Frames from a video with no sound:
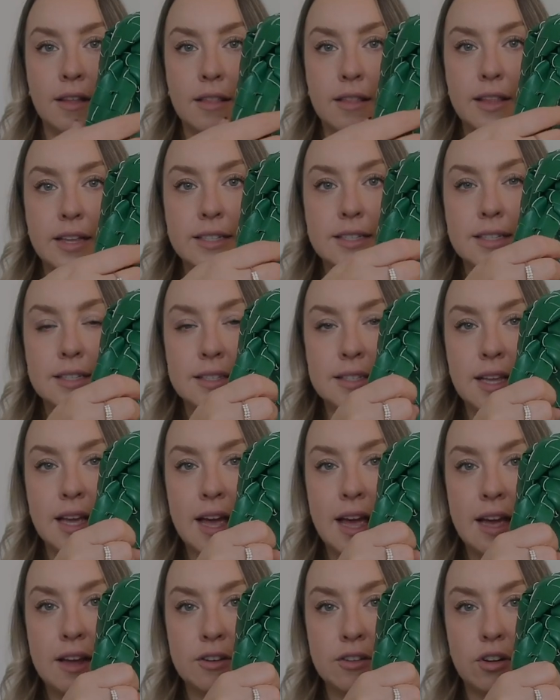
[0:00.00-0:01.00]
This is the
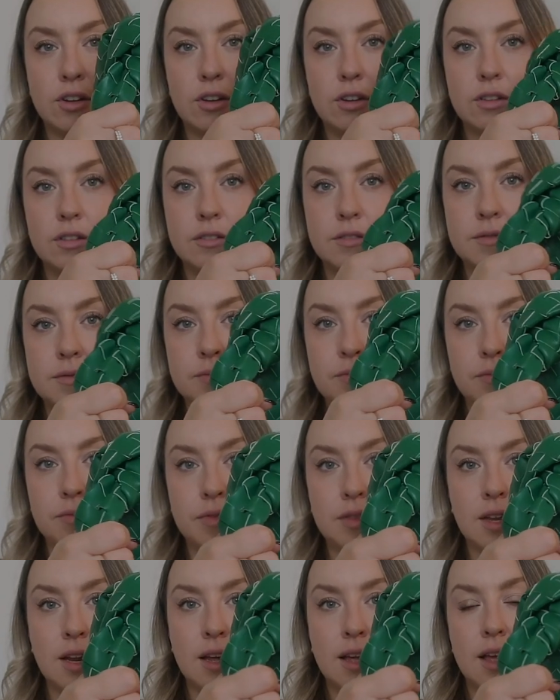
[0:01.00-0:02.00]
handle.
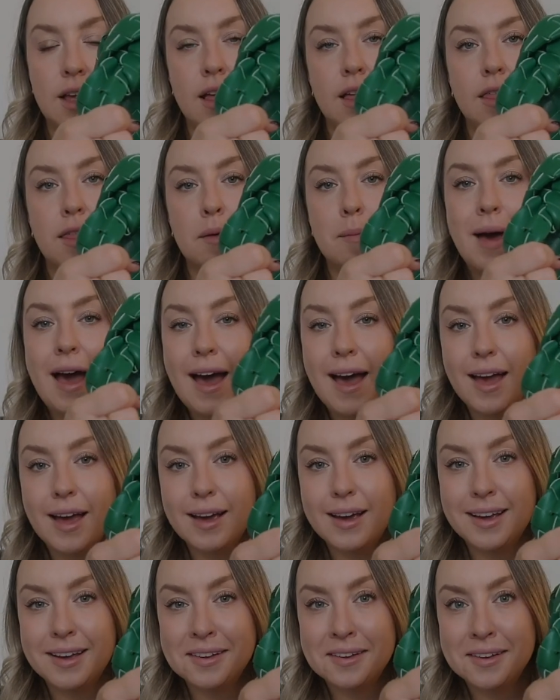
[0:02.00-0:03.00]
The
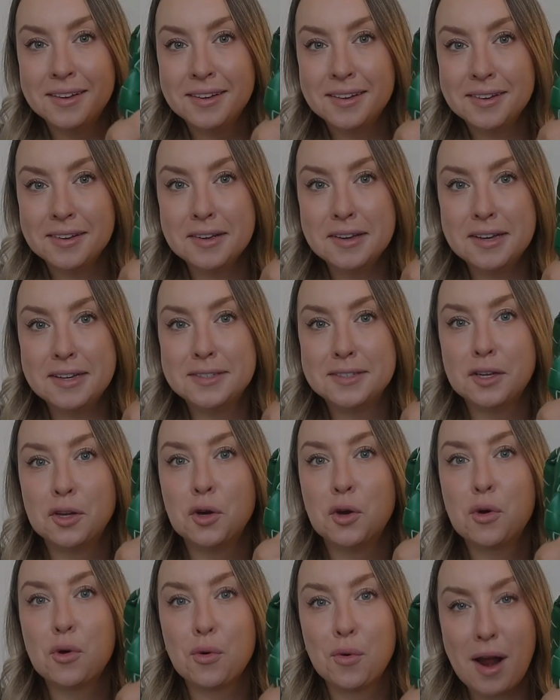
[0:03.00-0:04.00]
bag is
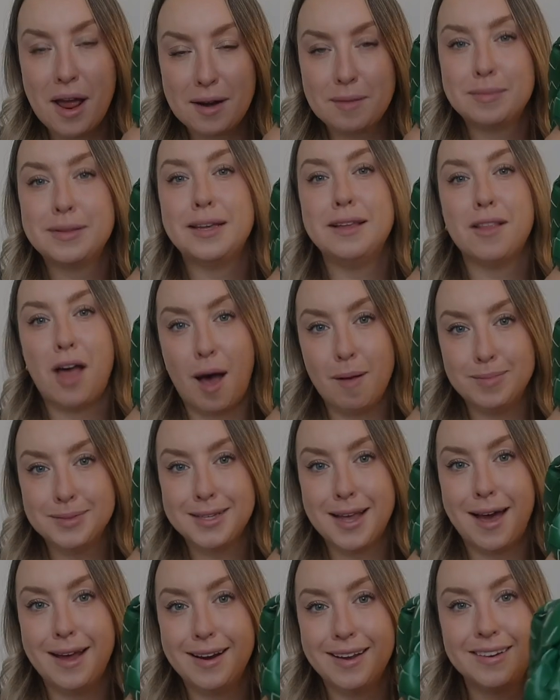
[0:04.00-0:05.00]
incredibly
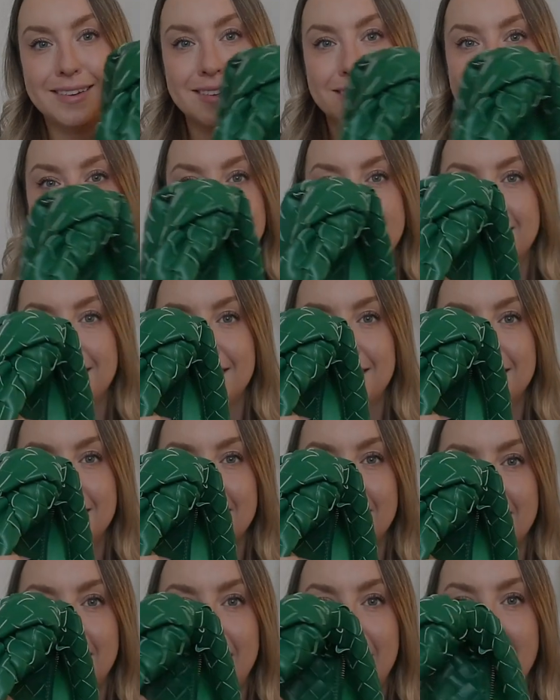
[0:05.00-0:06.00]
lopsided.
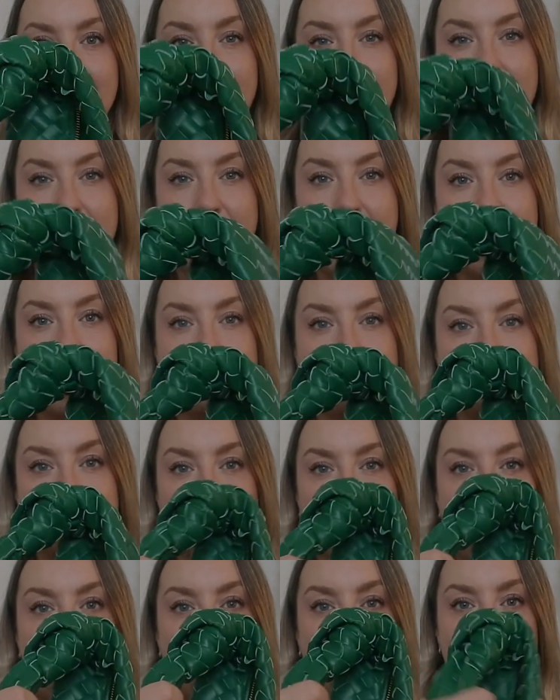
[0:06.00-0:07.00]
And I have
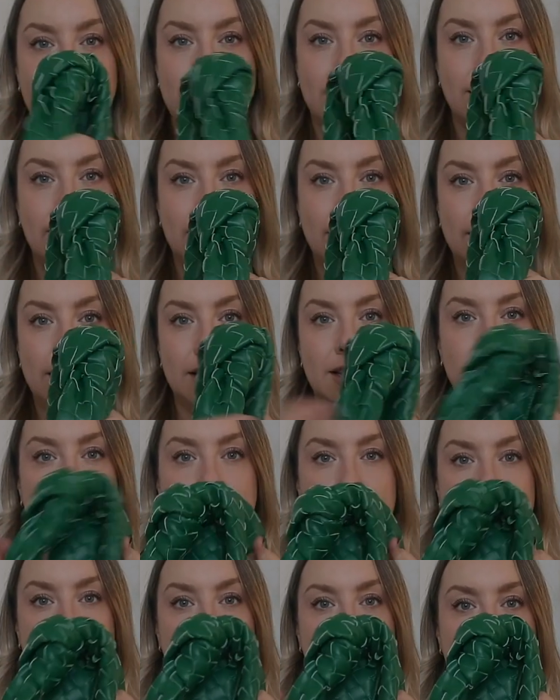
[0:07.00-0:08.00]
tried
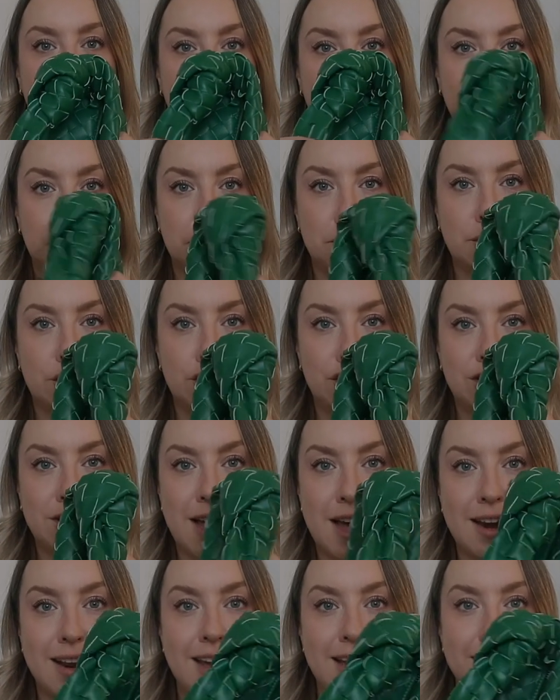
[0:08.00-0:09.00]
to push
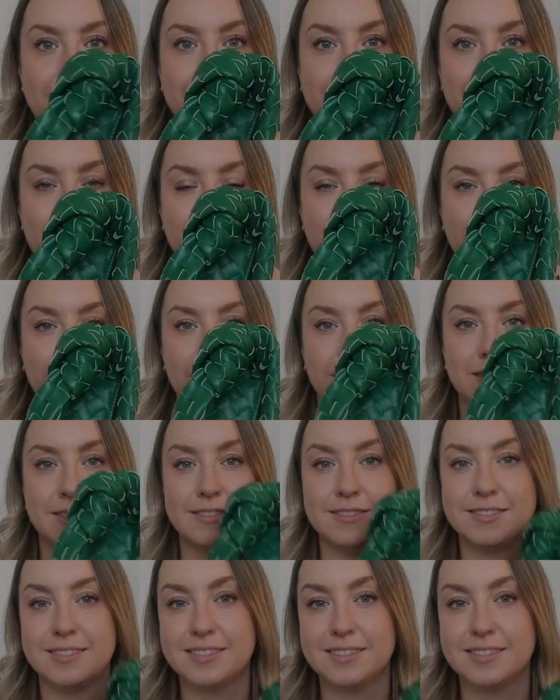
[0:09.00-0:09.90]
that handle over